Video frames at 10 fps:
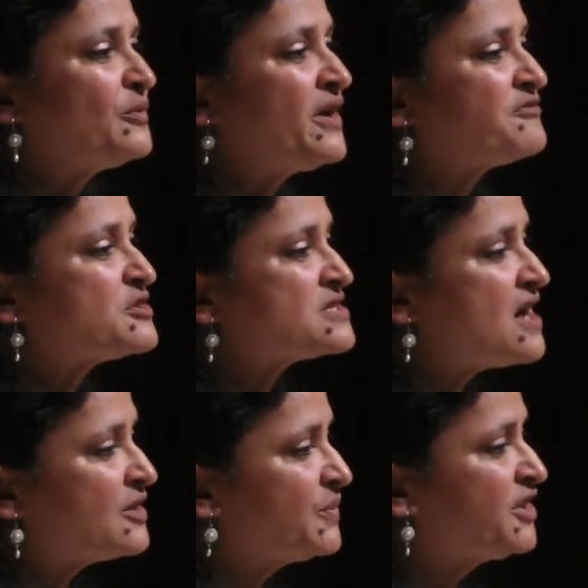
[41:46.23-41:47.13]
we have to
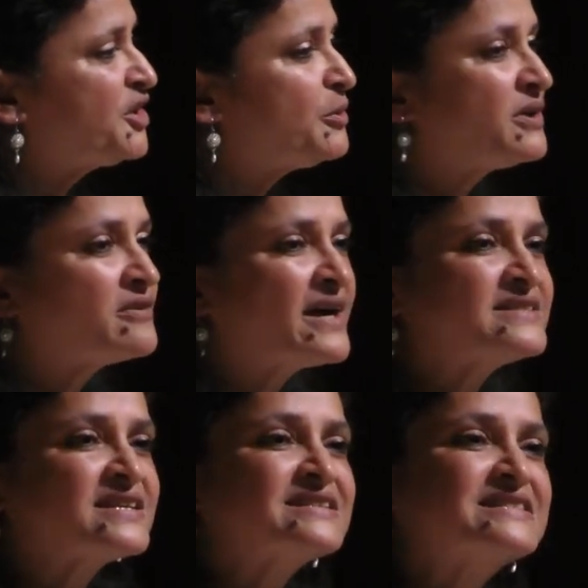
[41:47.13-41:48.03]
start with human
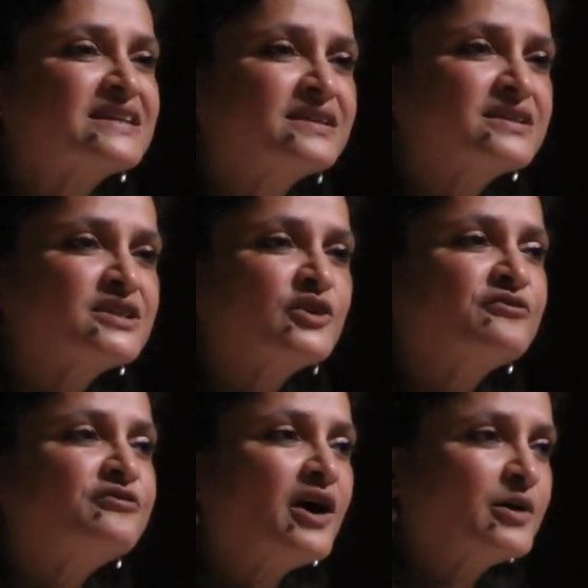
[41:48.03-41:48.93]
rights and dignity of
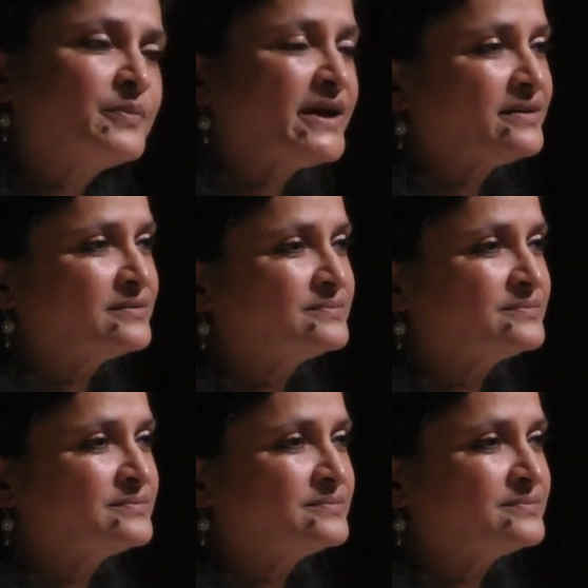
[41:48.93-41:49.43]
farming.